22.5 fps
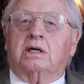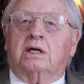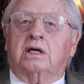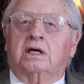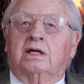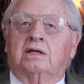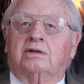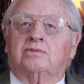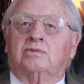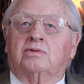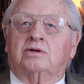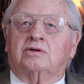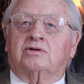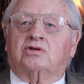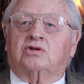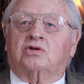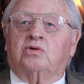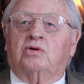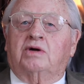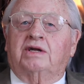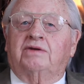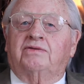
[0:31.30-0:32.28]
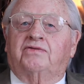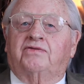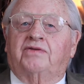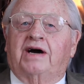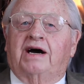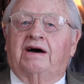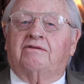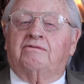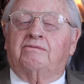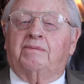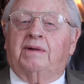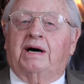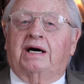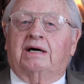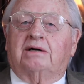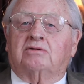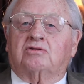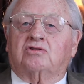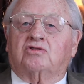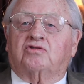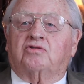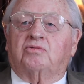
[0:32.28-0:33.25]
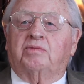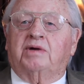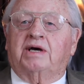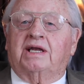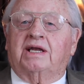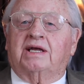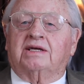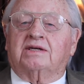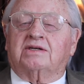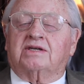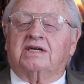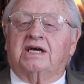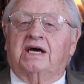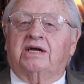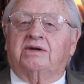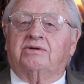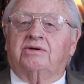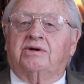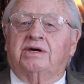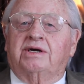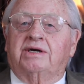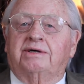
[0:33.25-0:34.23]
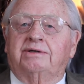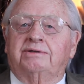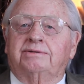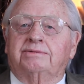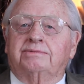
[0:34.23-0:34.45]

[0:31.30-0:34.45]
it was 25 miles from Alexandria,